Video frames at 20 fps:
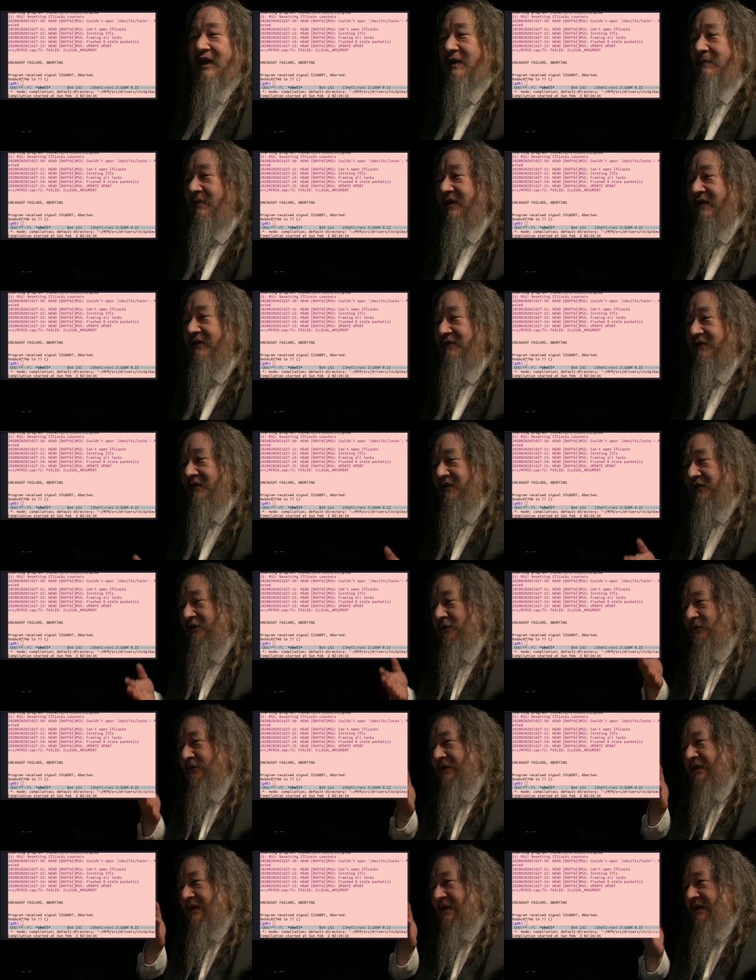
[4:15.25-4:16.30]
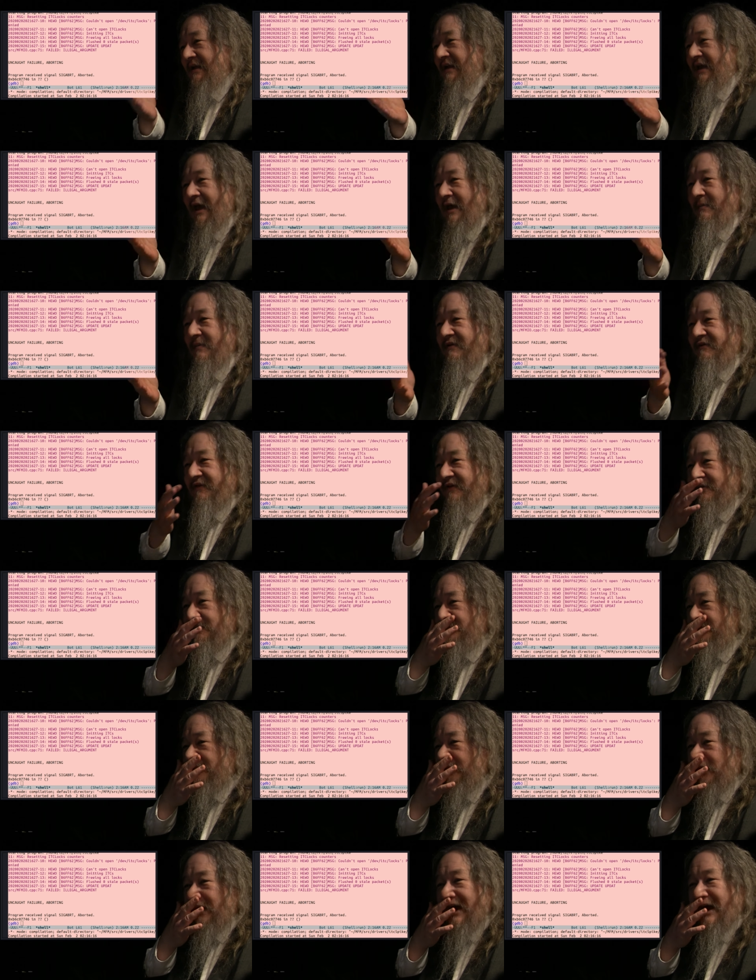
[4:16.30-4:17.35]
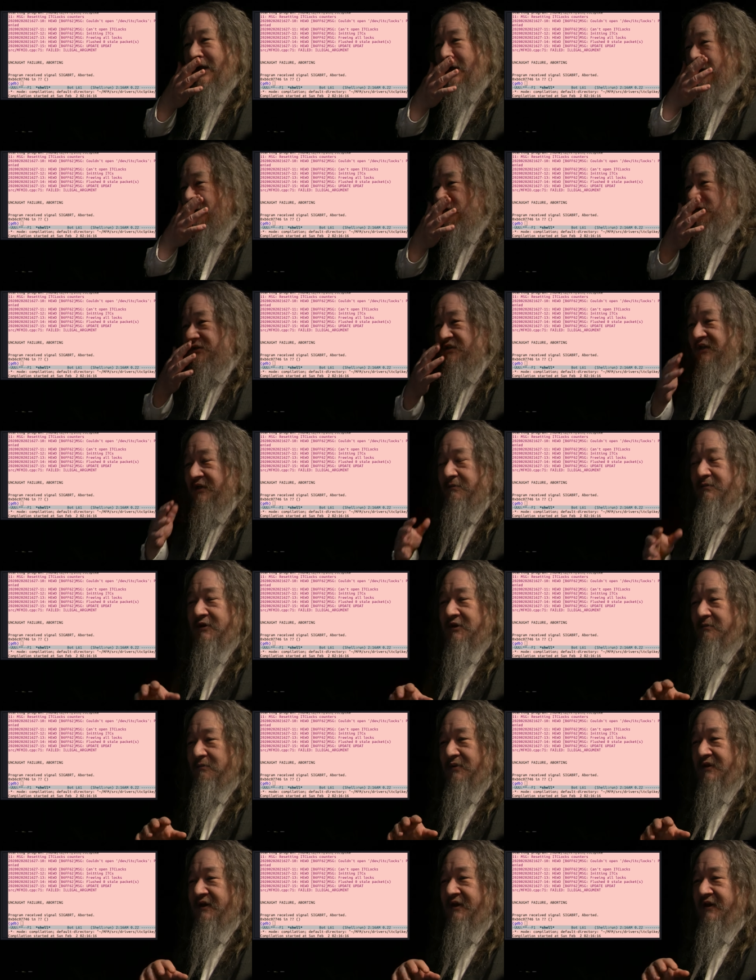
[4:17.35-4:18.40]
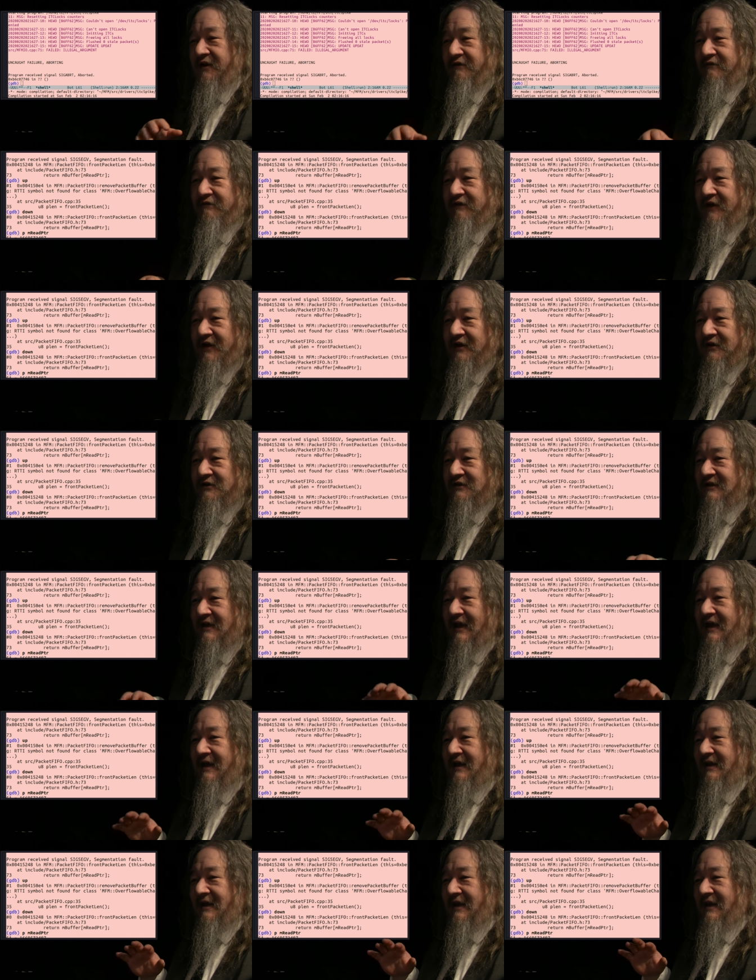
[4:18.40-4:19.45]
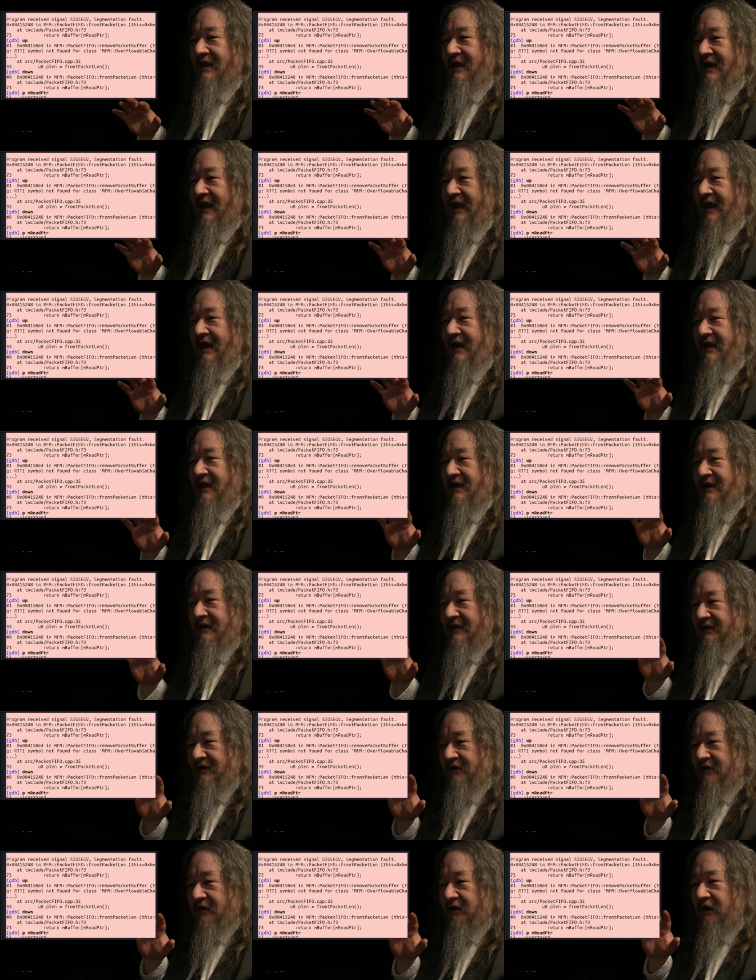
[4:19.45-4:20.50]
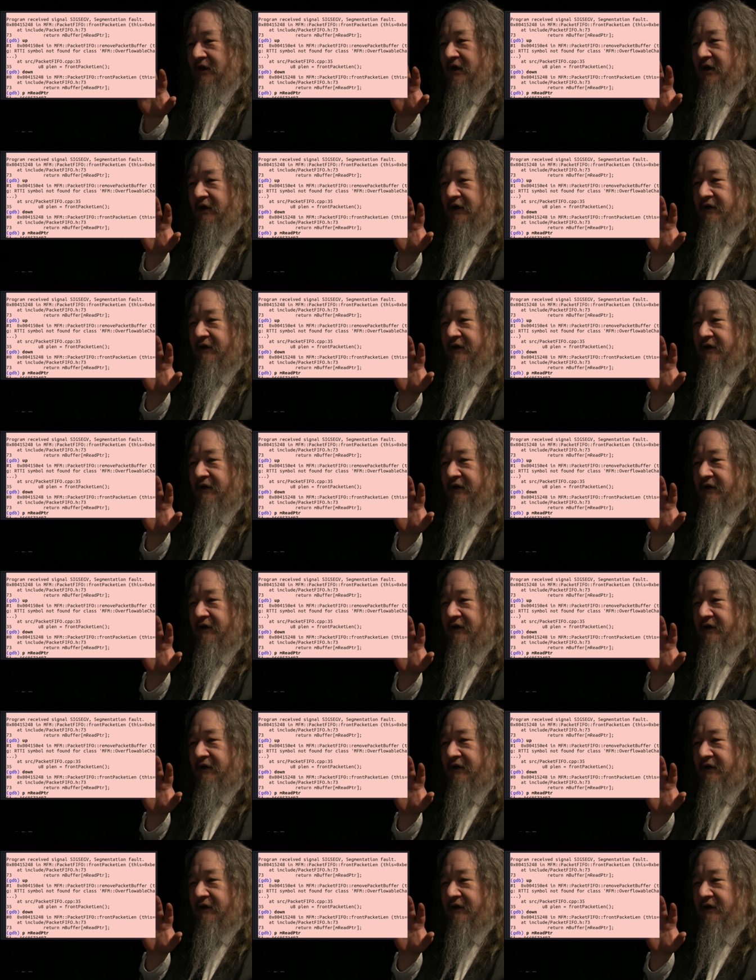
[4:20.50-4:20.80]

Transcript: M- you know, MFM IO CPP it fails at, and uh,